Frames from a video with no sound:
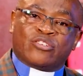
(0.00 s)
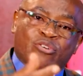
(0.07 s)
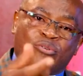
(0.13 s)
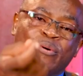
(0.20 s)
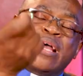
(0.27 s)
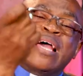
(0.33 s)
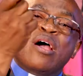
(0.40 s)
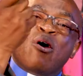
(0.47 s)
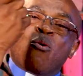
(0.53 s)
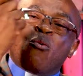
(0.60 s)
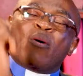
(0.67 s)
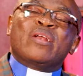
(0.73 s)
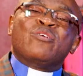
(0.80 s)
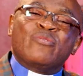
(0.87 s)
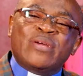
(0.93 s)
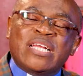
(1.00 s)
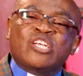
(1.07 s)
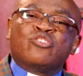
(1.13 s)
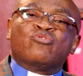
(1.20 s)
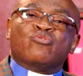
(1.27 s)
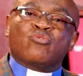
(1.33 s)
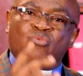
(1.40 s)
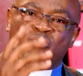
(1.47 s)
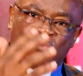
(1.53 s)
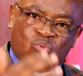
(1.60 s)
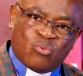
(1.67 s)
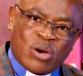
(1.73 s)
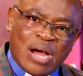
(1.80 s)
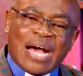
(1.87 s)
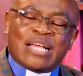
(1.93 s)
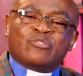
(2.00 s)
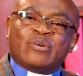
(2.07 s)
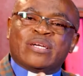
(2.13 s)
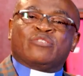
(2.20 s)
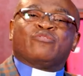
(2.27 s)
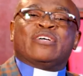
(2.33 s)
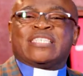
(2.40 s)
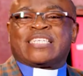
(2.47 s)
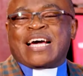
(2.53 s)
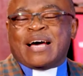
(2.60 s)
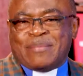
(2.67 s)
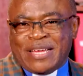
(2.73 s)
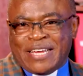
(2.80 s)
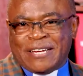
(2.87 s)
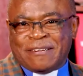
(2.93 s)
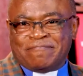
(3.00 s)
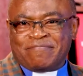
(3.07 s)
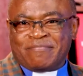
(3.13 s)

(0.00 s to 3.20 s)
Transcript: So what, what do we need to do as we wait for his coming?